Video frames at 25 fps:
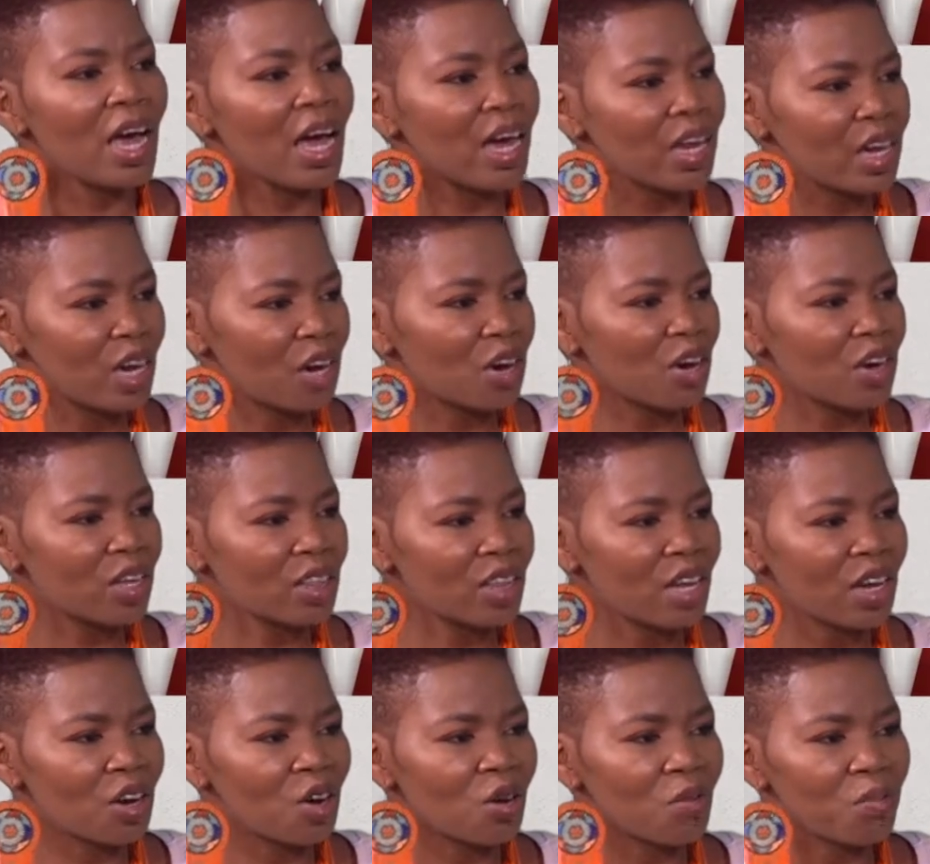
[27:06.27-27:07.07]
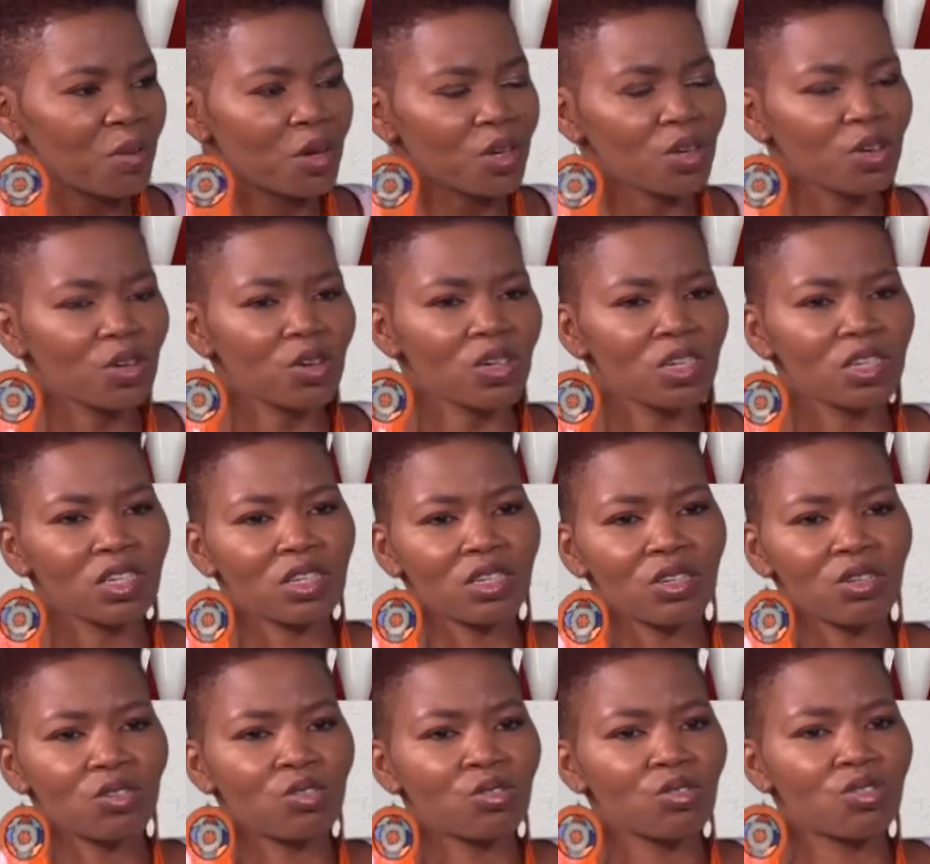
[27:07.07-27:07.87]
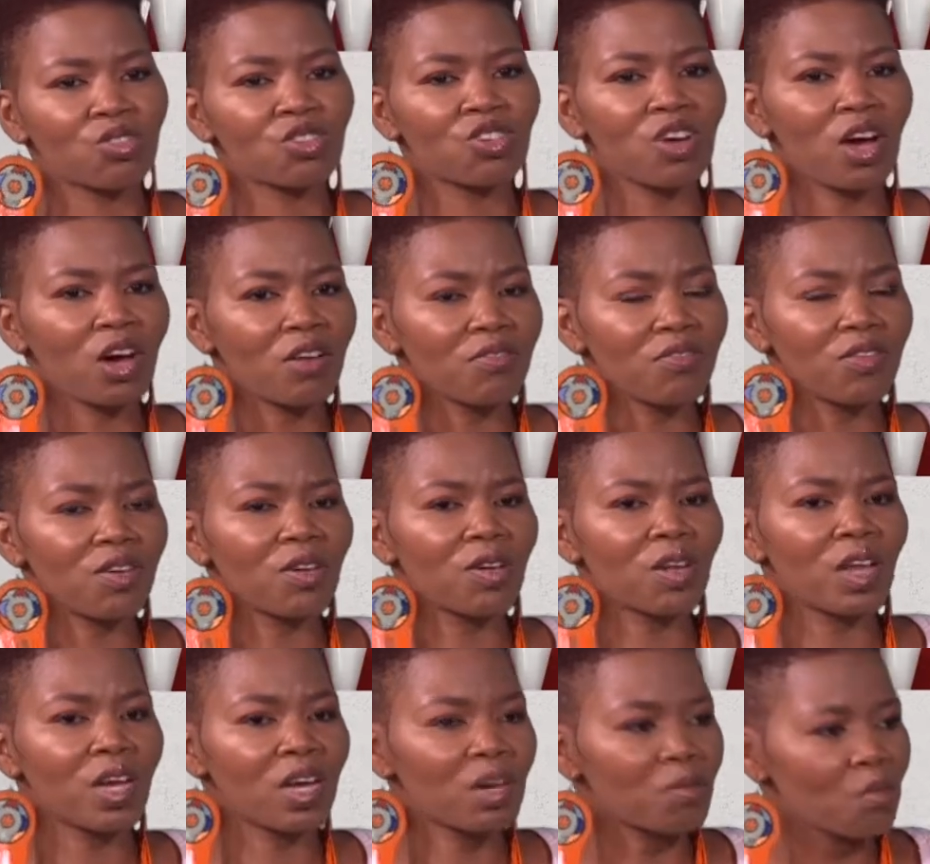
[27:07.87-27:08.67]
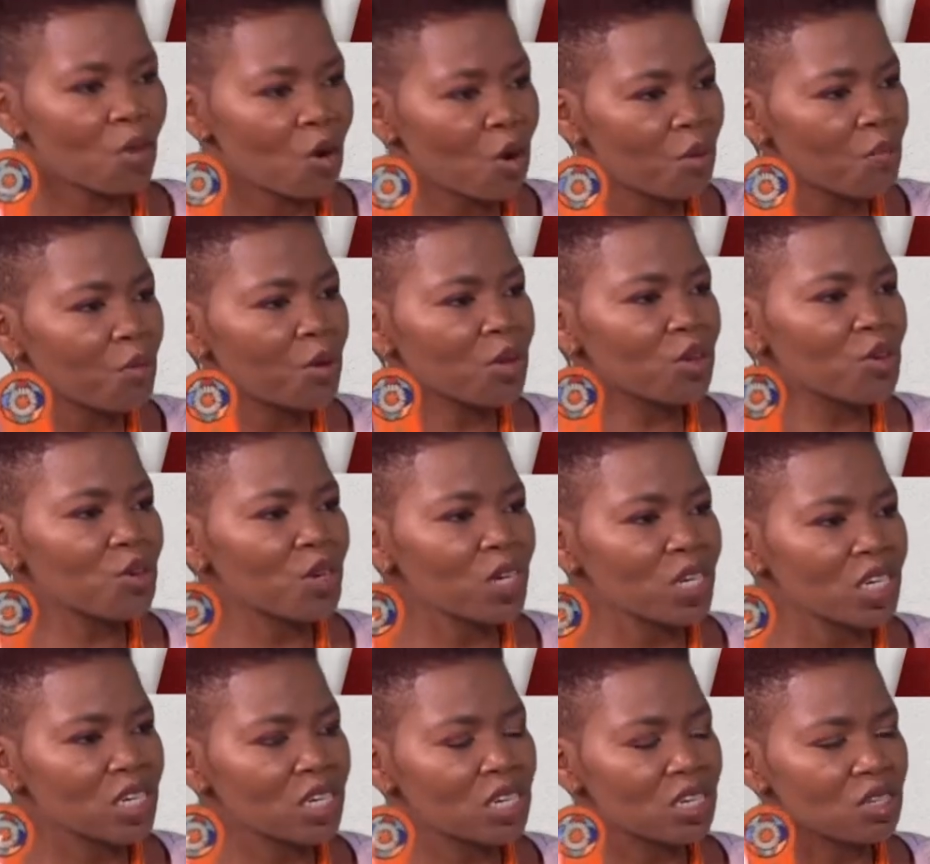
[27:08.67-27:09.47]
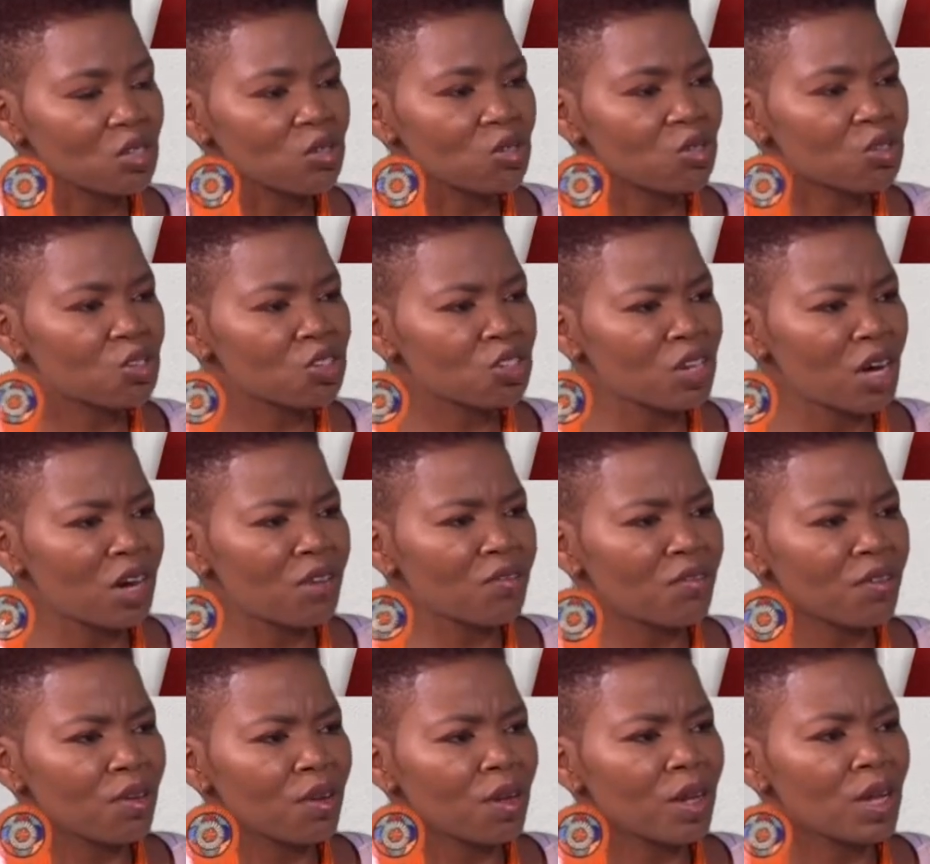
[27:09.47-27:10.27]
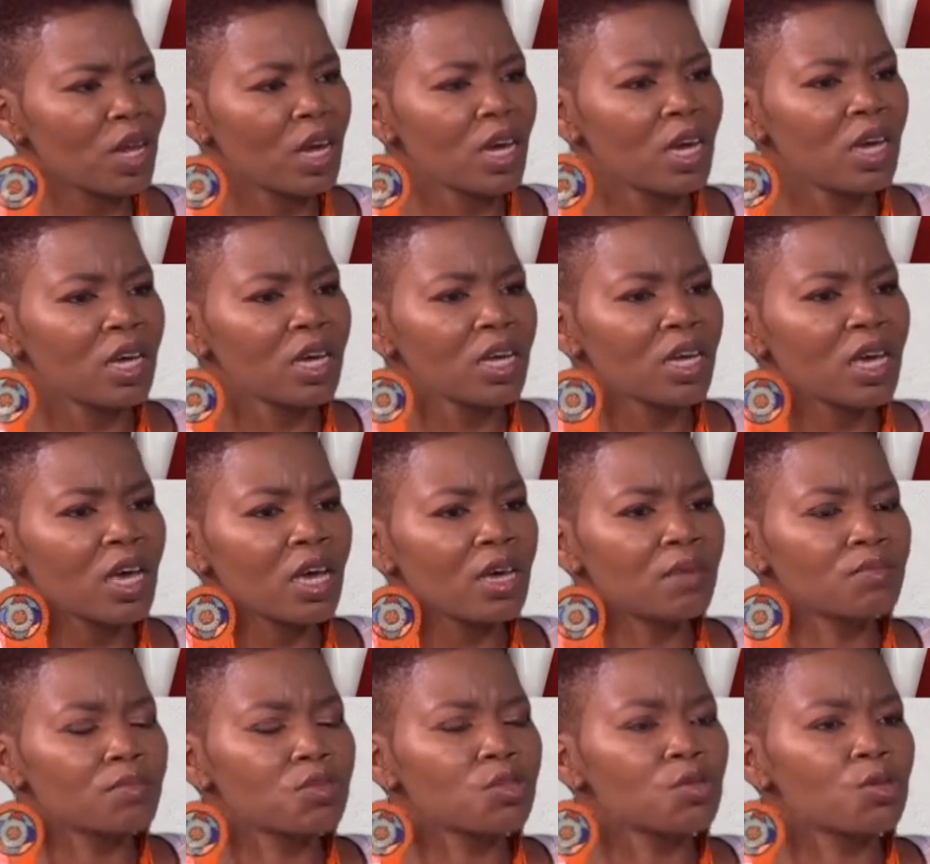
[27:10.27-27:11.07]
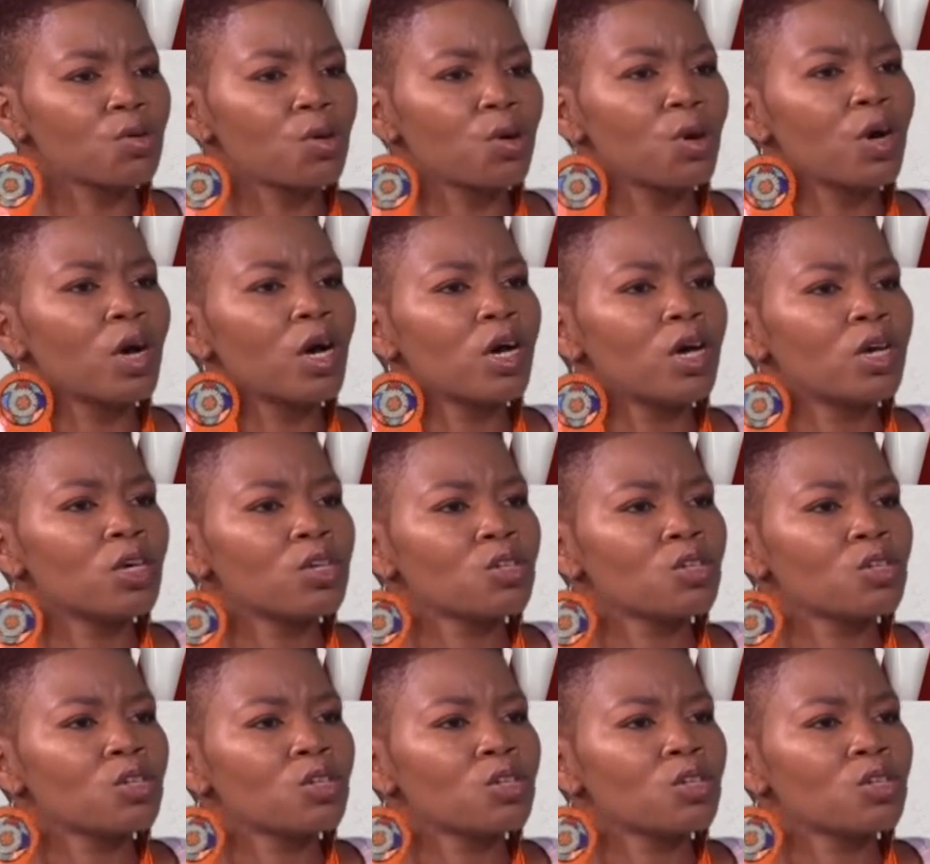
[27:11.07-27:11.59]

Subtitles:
And I got that opportunity to travel, and more opportunities to travel came true.